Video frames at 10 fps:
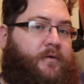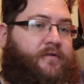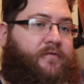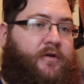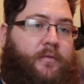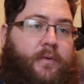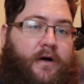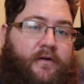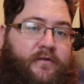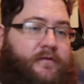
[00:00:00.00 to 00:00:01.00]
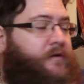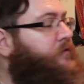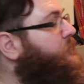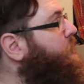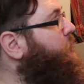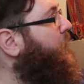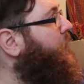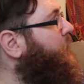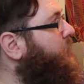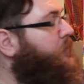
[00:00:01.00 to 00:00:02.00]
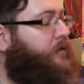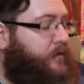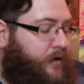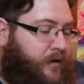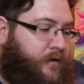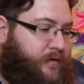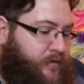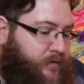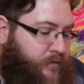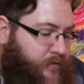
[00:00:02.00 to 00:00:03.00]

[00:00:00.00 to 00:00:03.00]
was a few parts of this painting, and